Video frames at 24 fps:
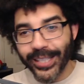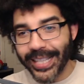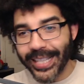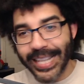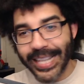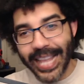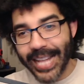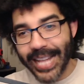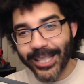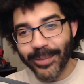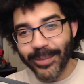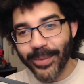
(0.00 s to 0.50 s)

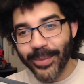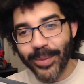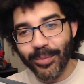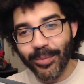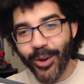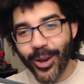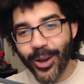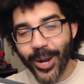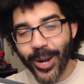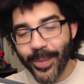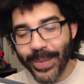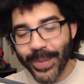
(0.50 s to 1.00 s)
that to be
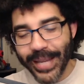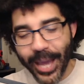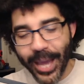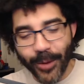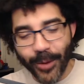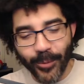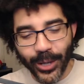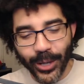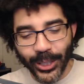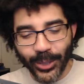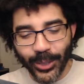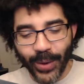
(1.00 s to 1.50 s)
brought up
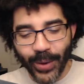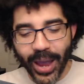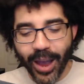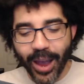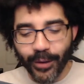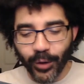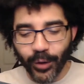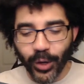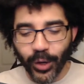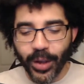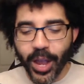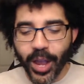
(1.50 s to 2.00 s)
again
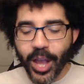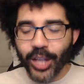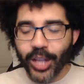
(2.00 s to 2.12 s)
whatsoever.